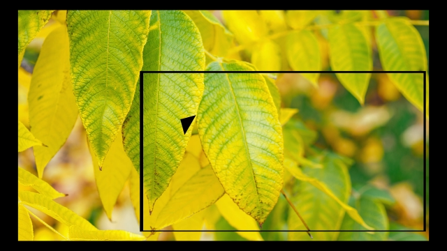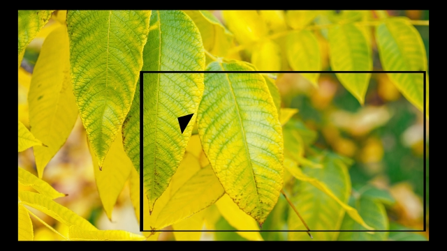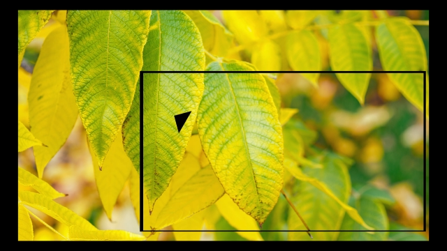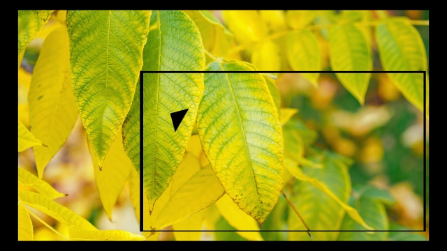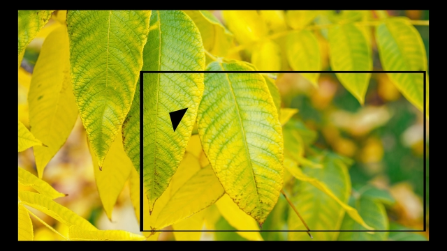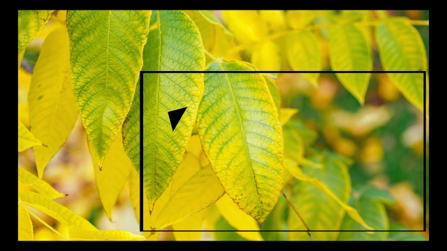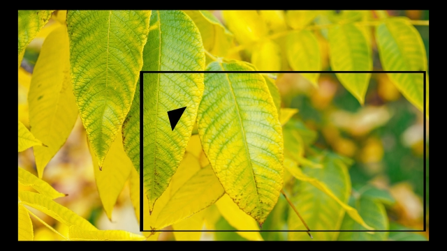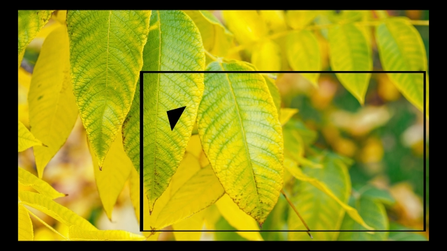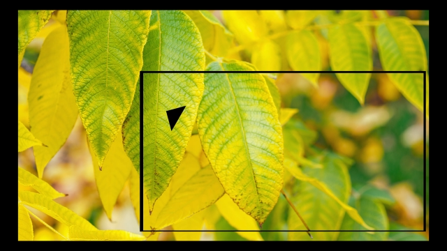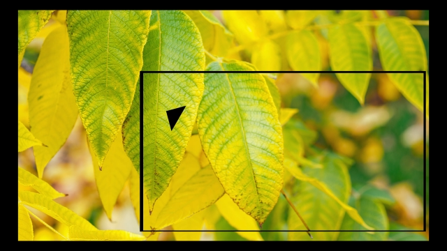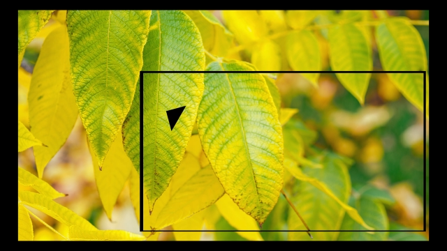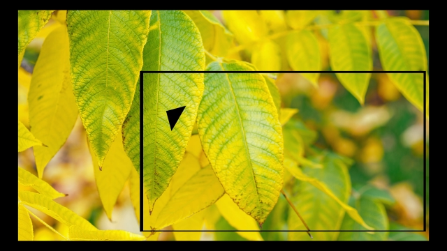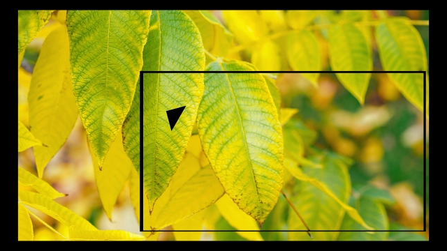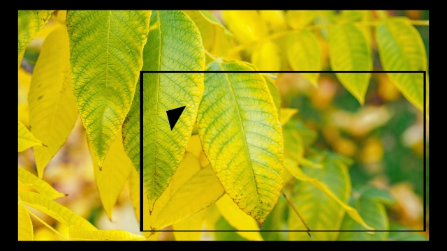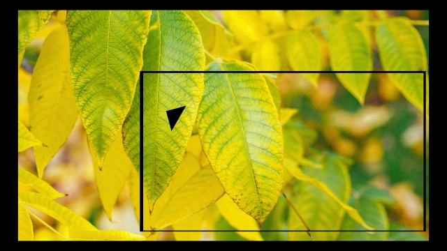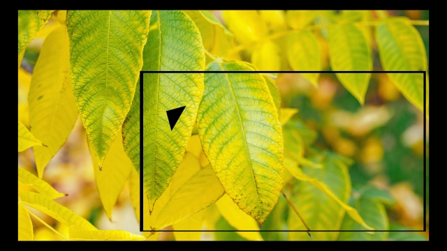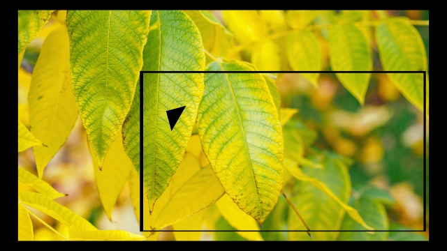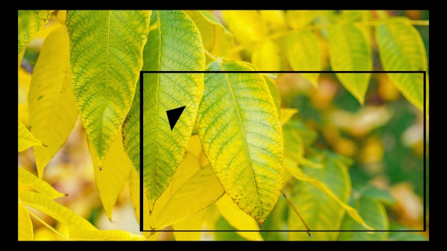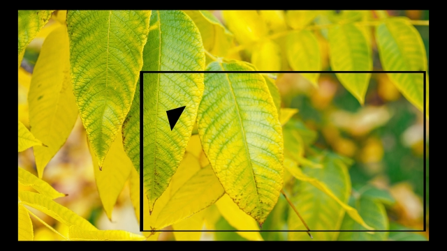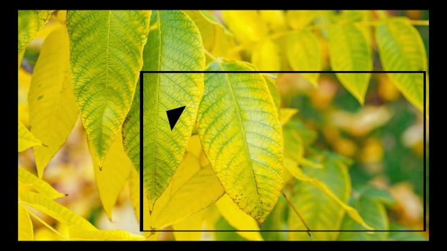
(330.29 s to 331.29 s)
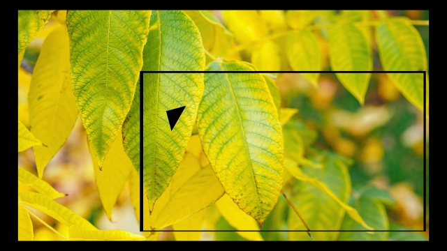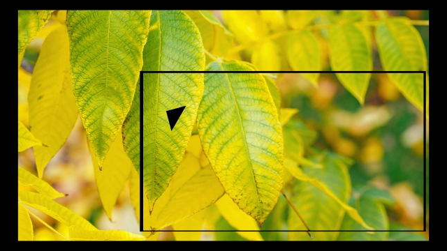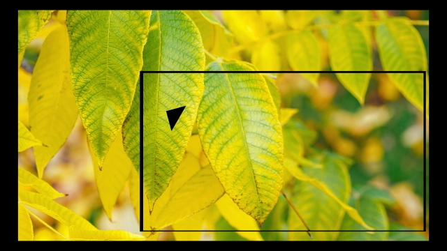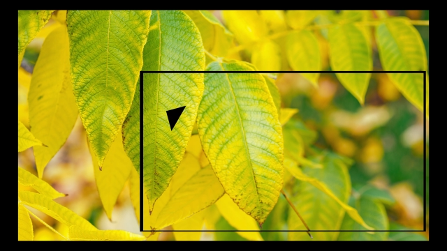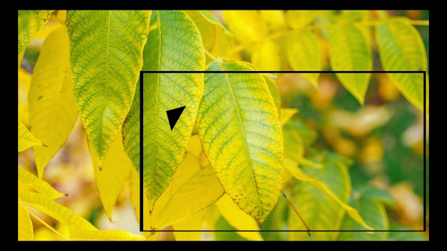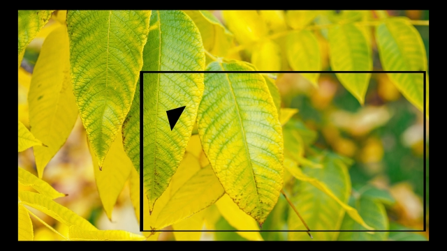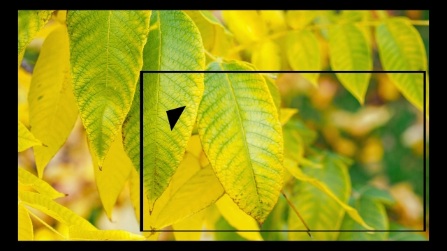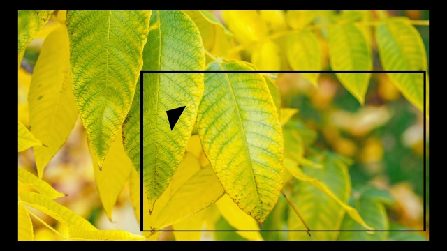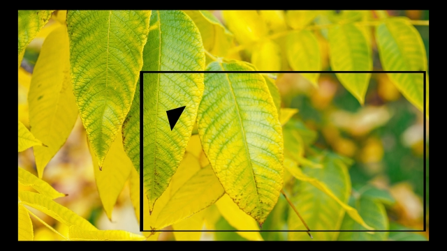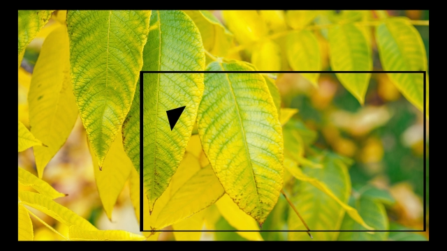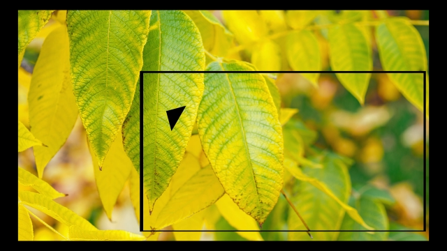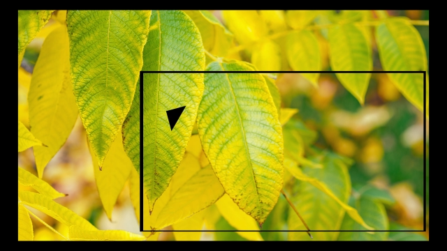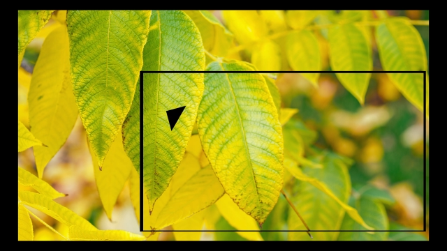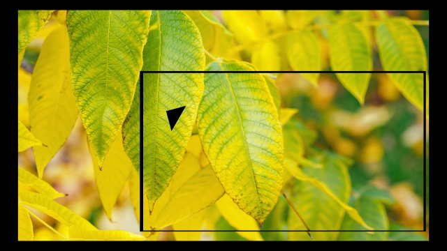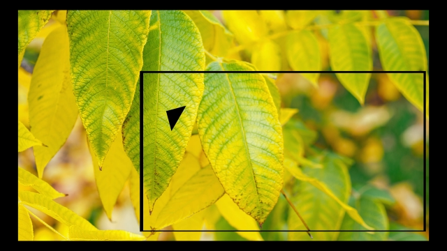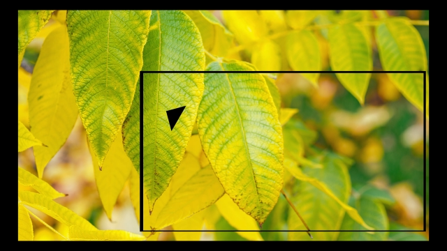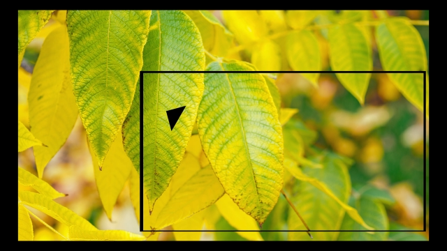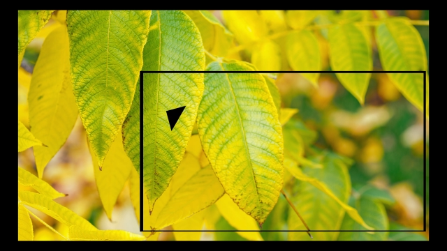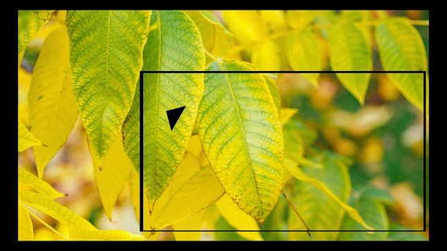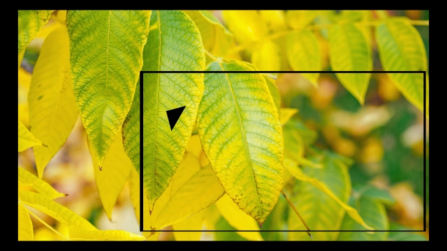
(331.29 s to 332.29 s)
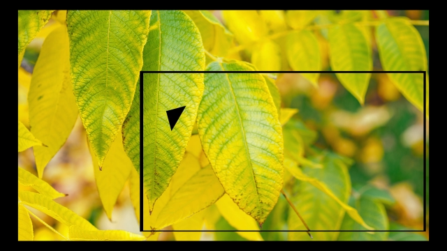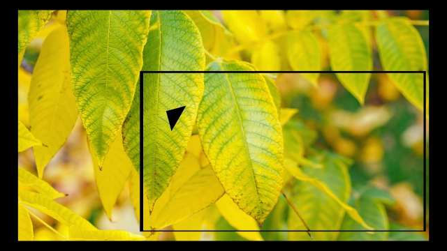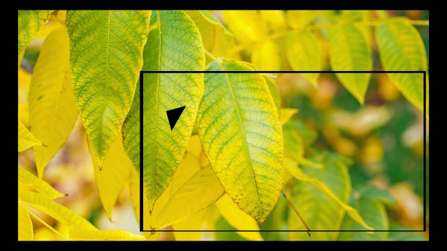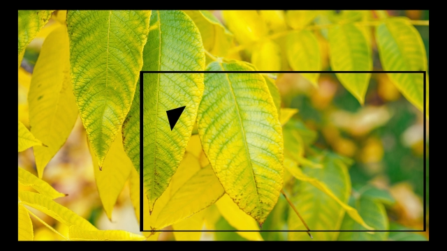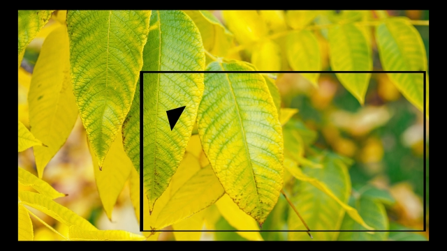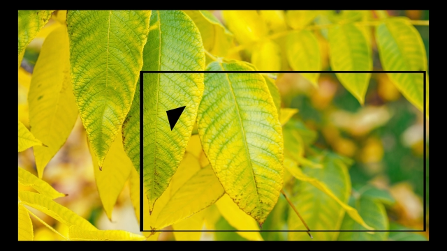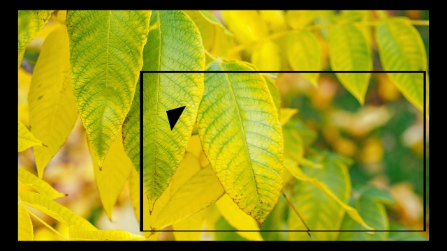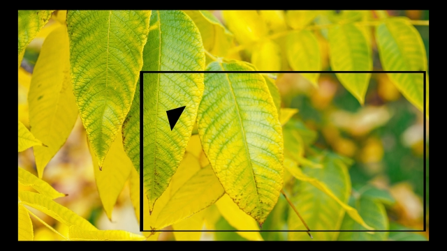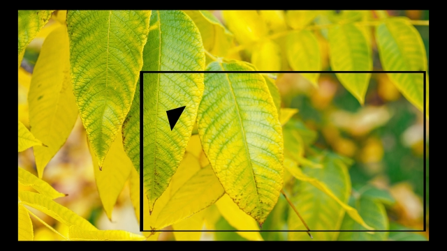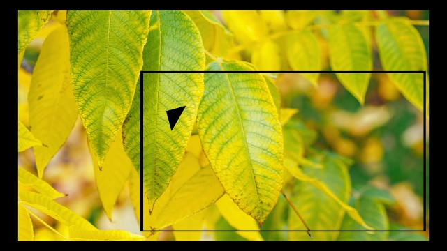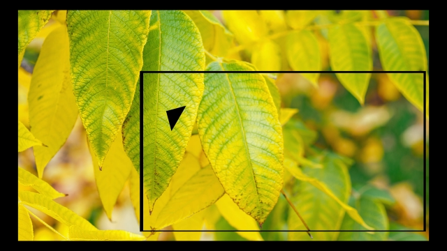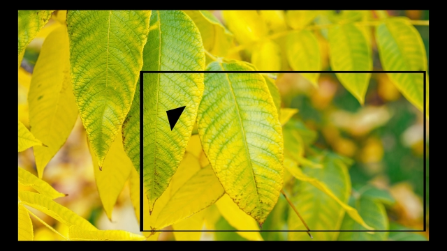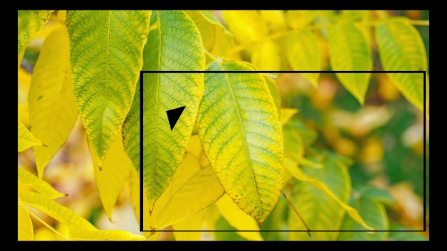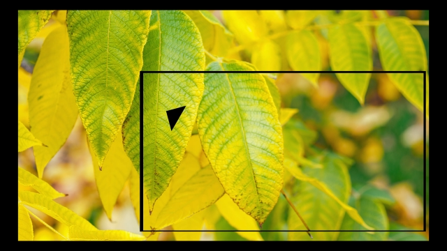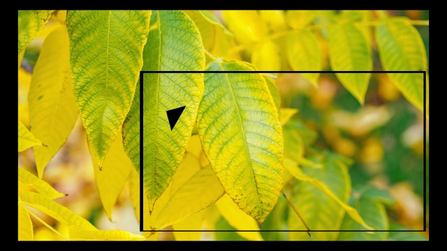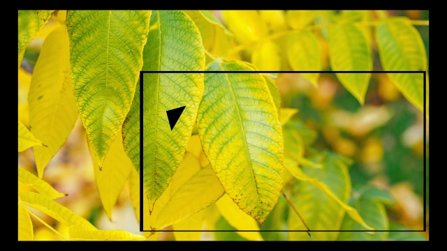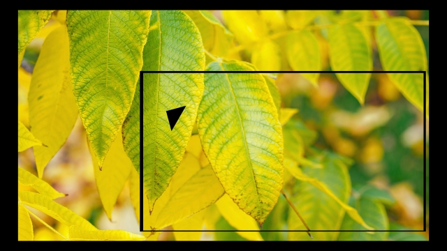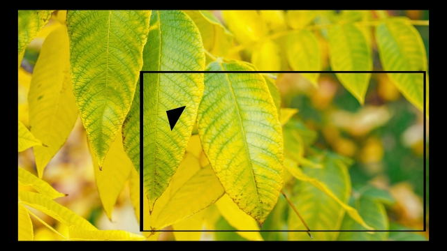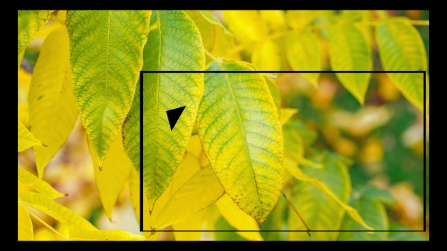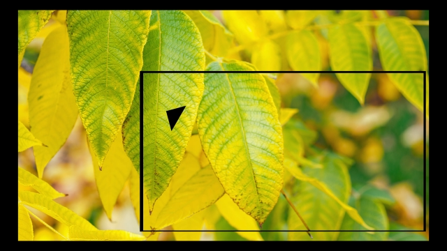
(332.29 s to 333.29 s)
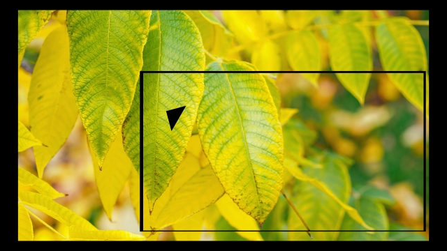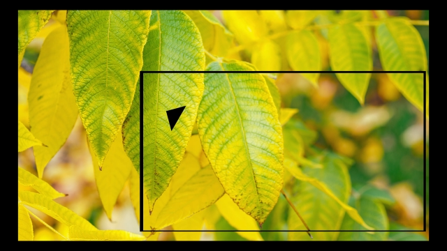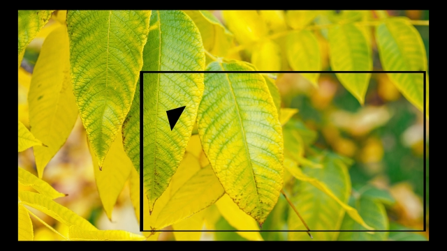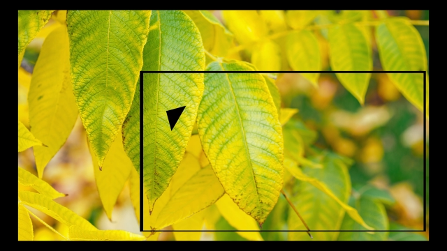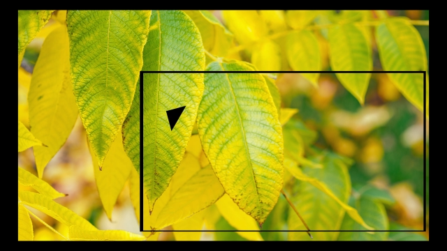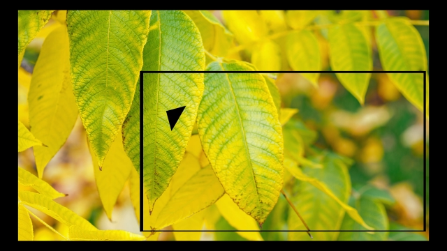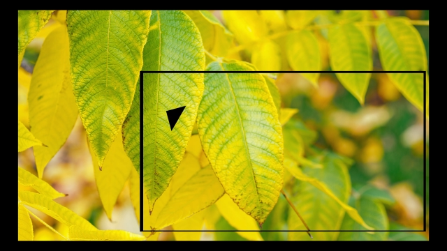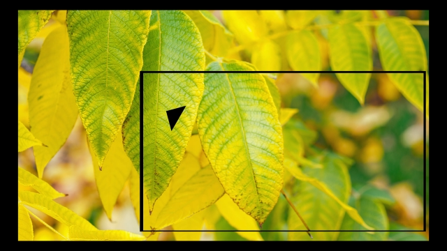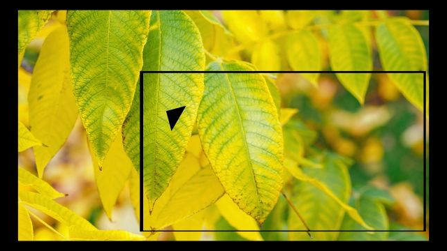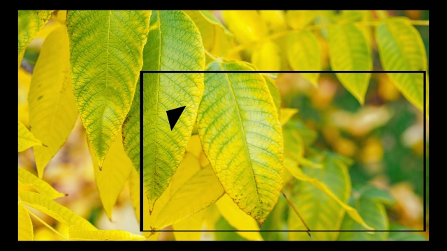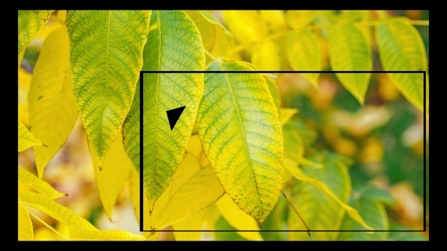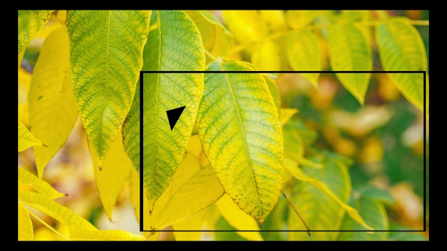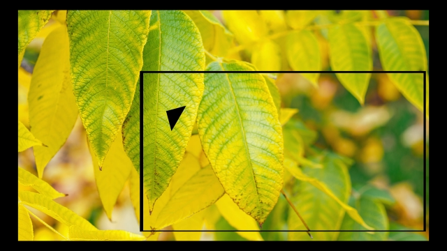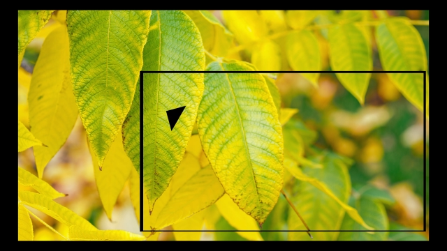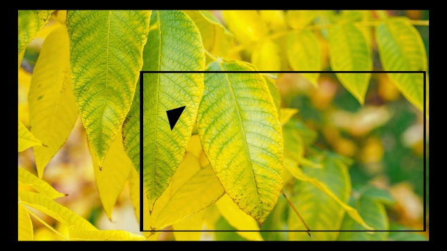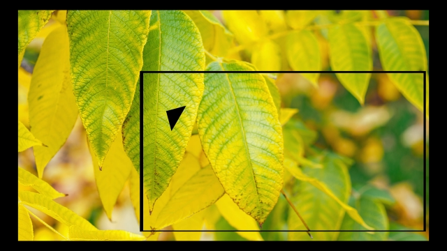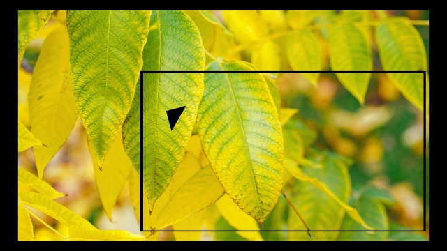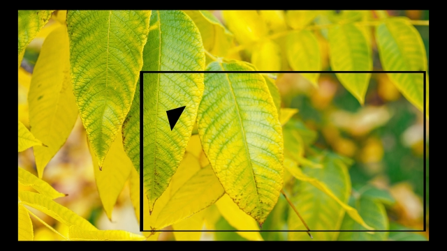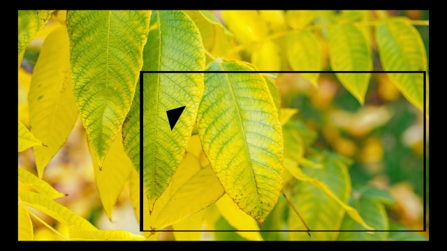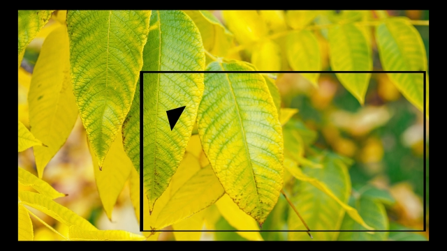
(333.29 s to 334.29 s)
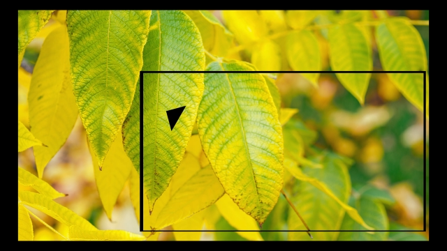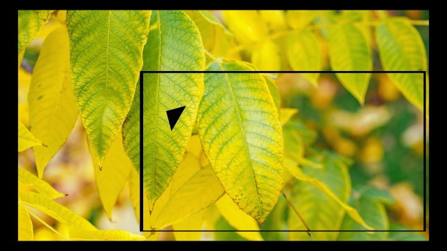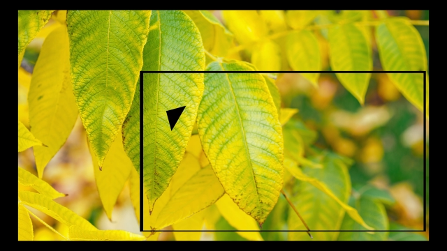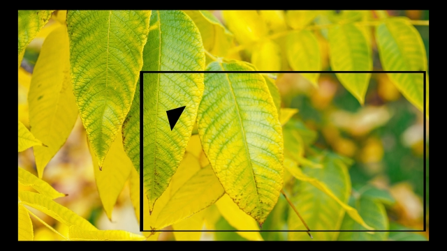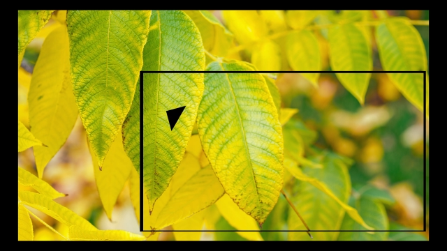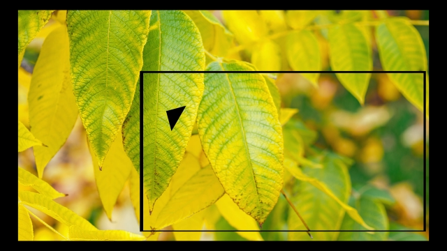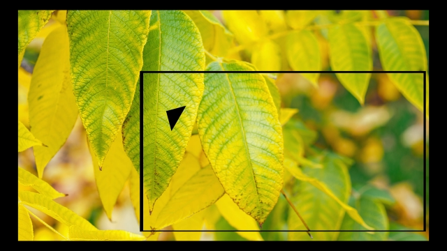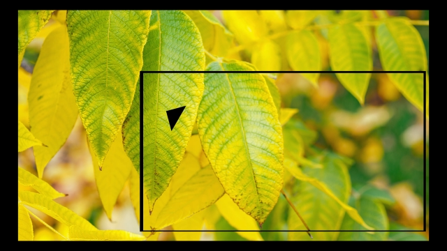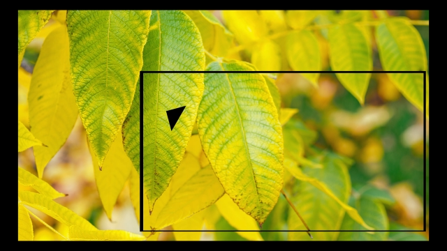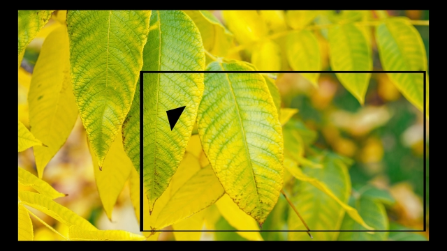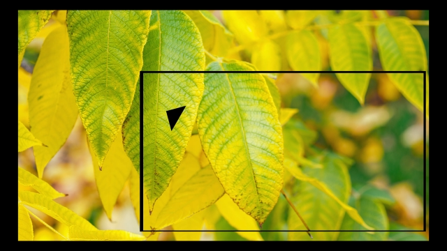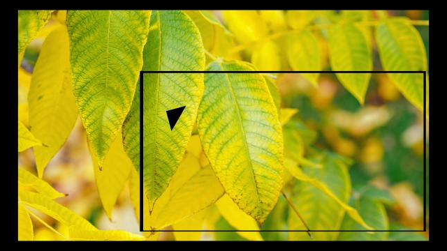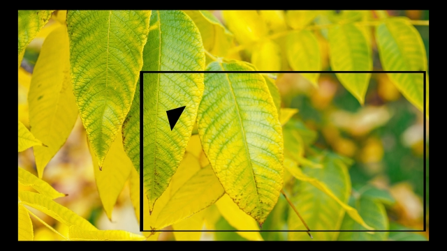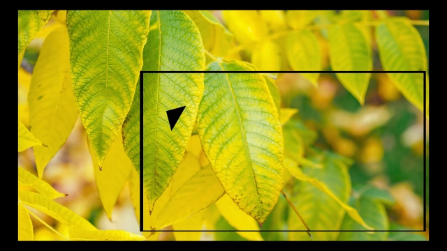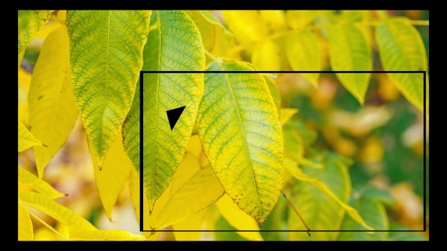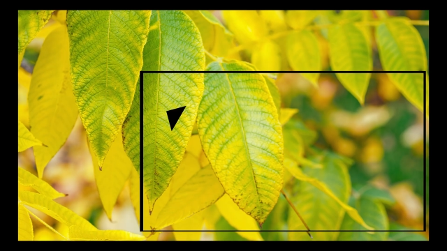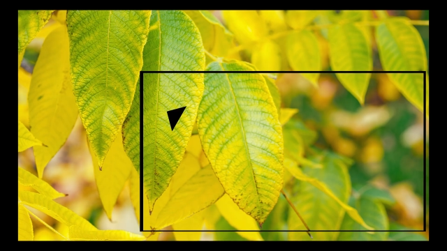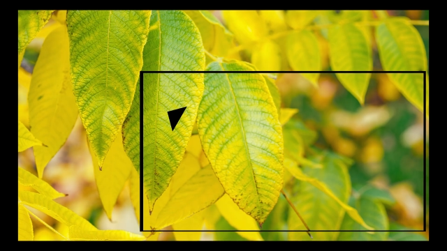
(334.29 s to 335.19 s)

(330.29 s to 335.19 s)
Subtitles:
(no speaker visible)